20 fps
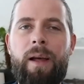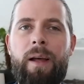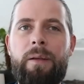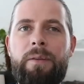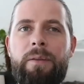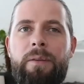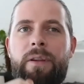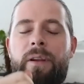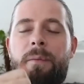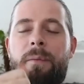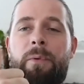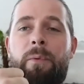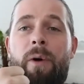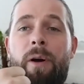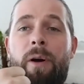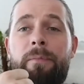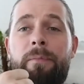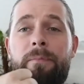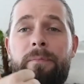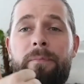so number
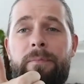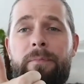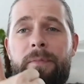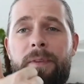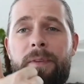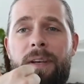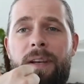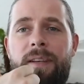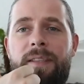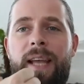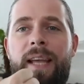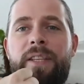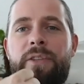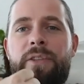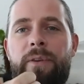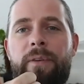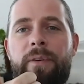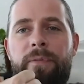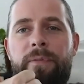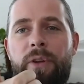1,
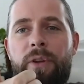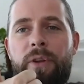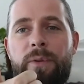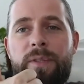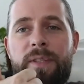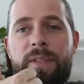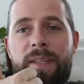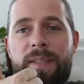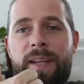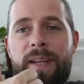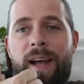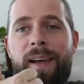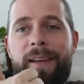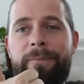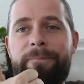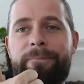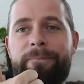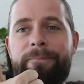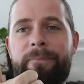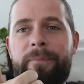data infused
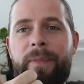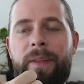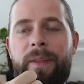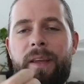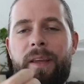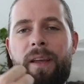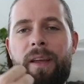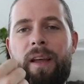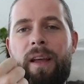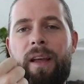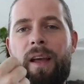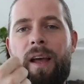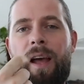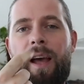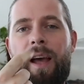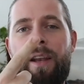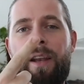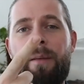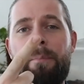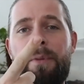design.
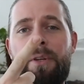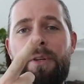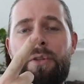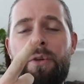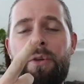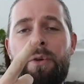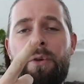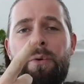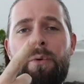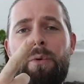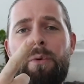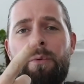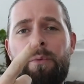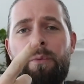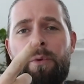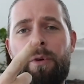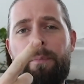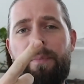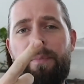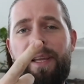Number 2
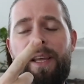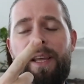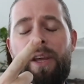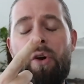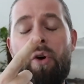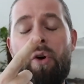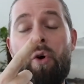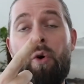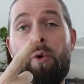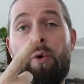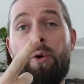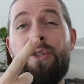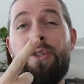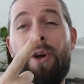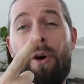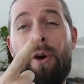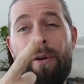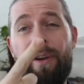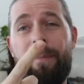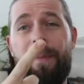would be
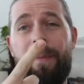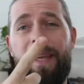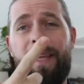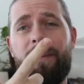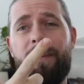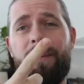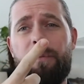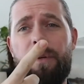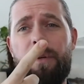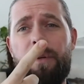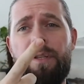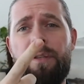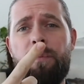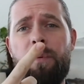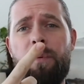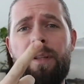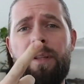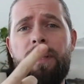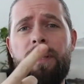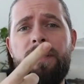autonomy, which is
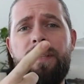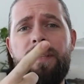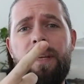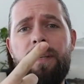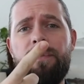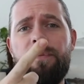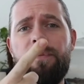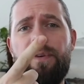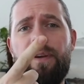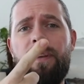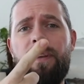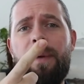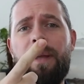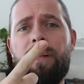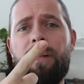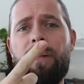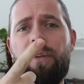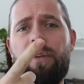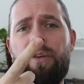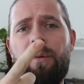one of the 6
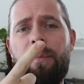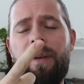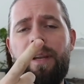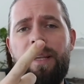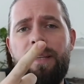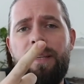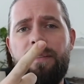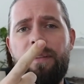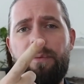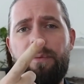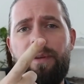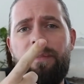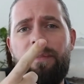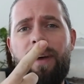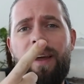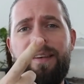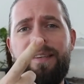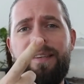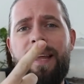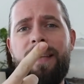fundamental human needs that we've
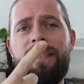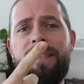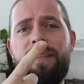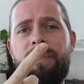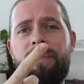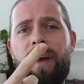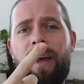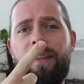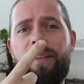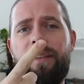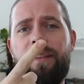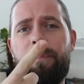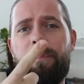identified